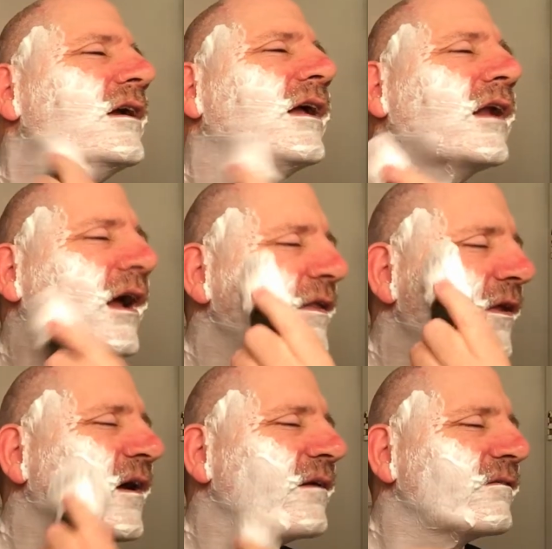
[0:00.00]
And I
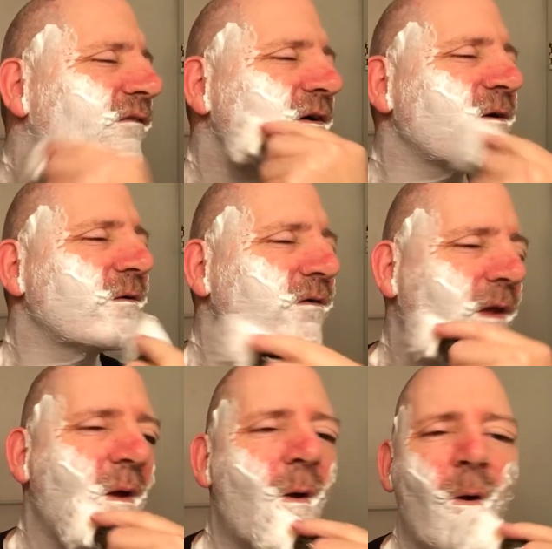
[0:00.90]
thought at first
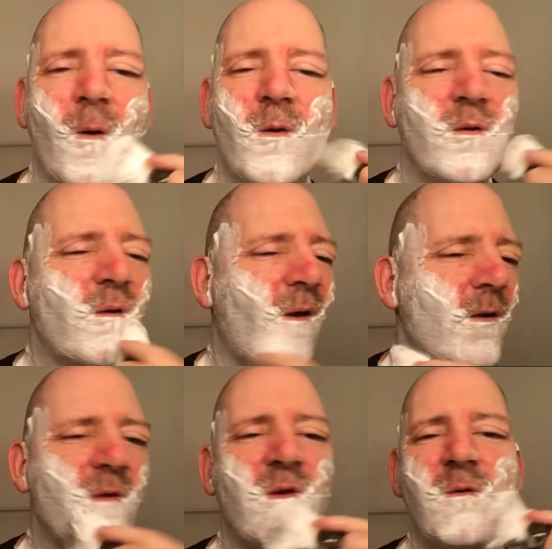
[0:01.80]
it was
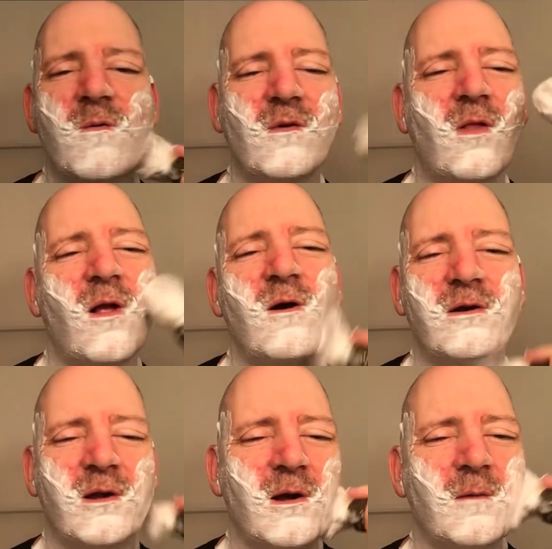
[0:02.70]
because he was
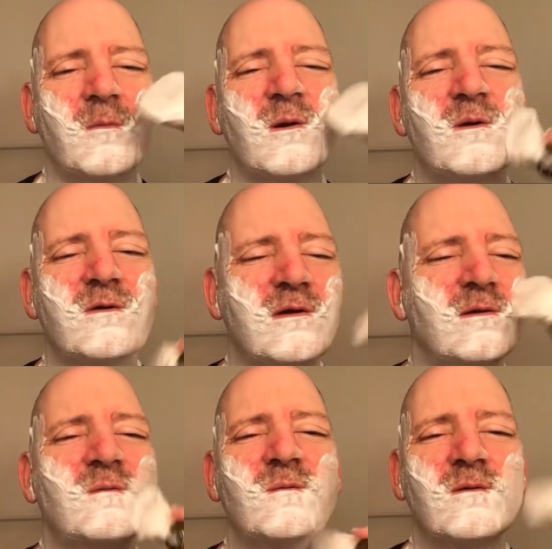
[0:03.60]
clogged up because
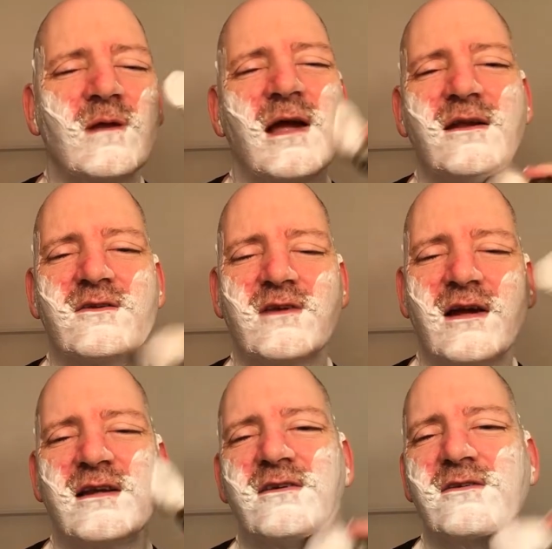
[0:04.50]
he had a
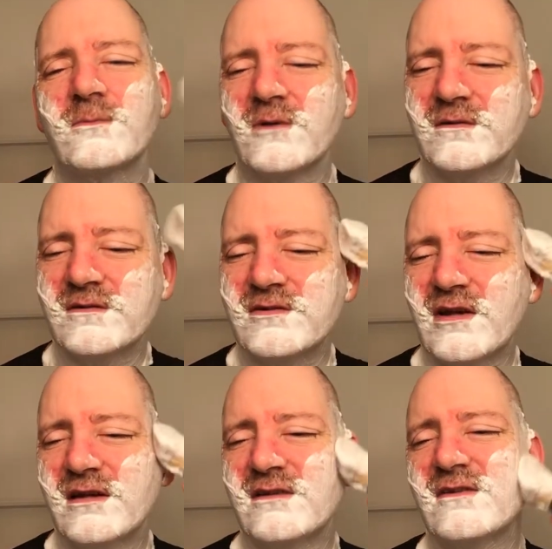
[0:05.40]
sinus, one of his
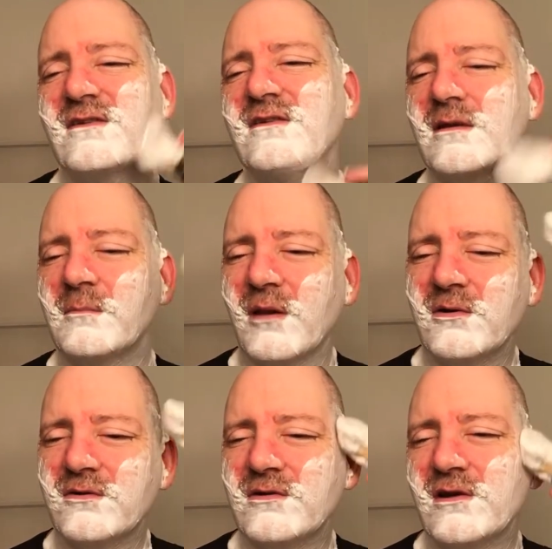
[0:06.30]
sinuses. He'd blow
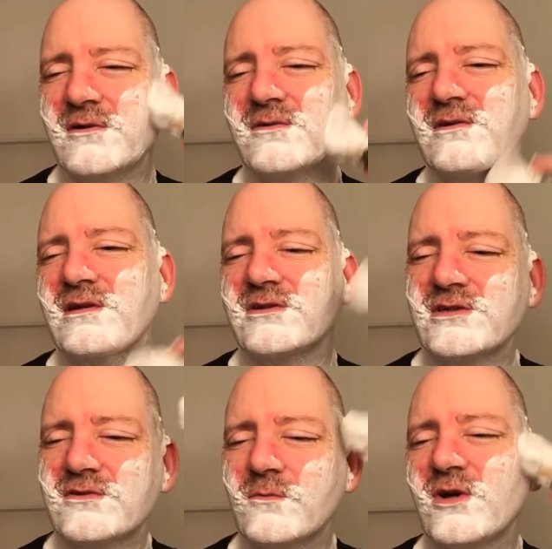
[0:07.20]
his nose and it
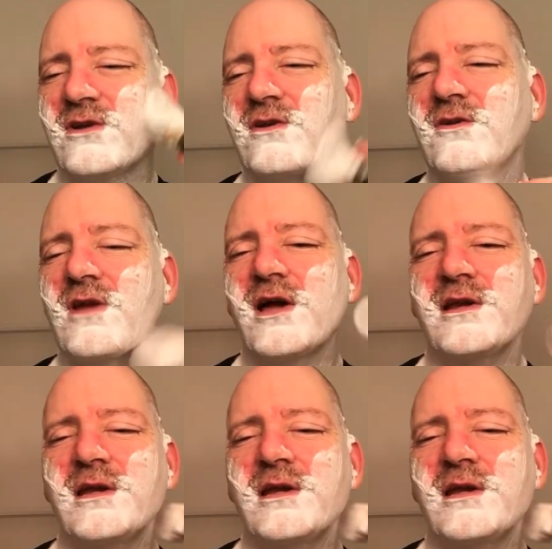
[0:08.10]
just wouldn't do nothing.